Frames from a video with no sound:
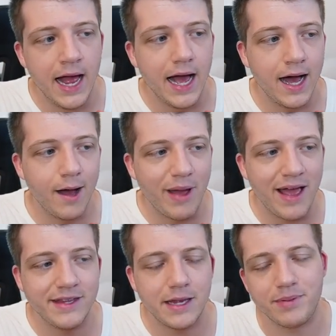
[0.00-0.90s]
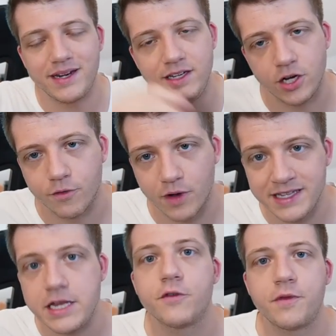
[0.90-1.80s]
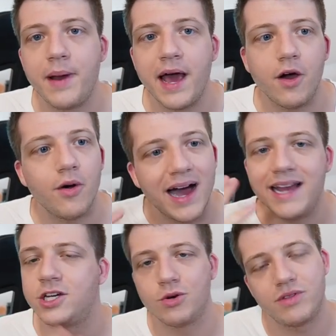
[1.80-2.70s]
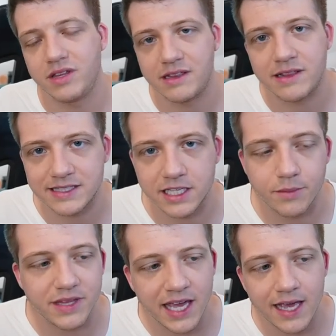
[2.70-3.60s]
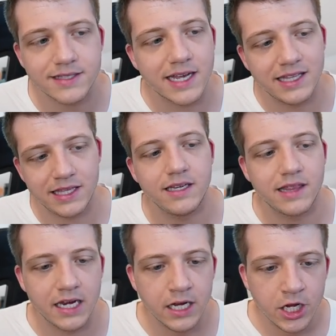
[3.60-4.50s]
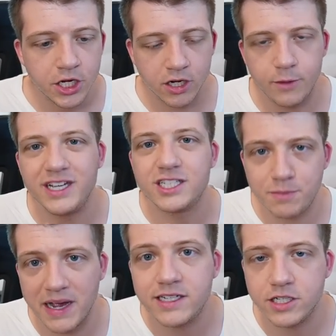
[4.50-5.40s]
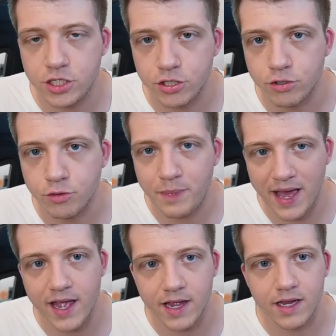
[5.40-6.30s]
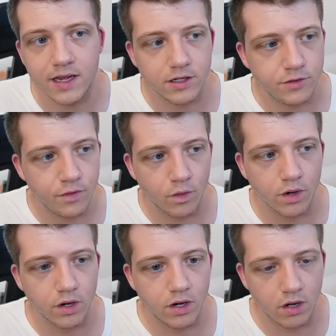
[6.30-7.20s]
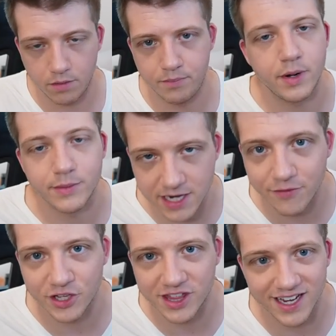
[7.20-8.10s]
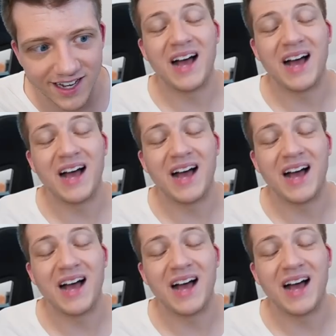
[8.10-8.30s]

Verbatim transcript: um, and then, but you know, a year from now, I don't think that that's going to be the case. I think that you're going to be expected to pay for all pretty much everything.